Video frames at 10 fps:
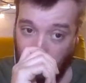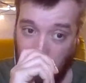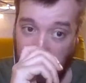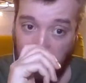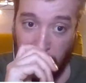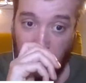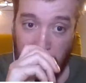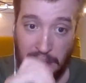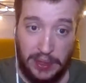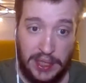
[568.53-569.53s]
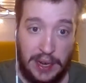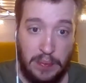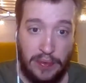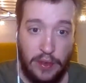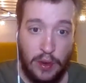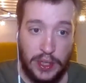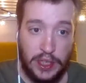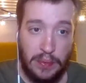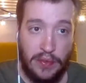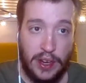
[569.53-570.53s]
Had the Glasshouse stout before, which
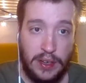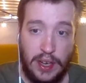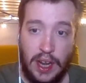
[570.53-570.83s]
I preferred.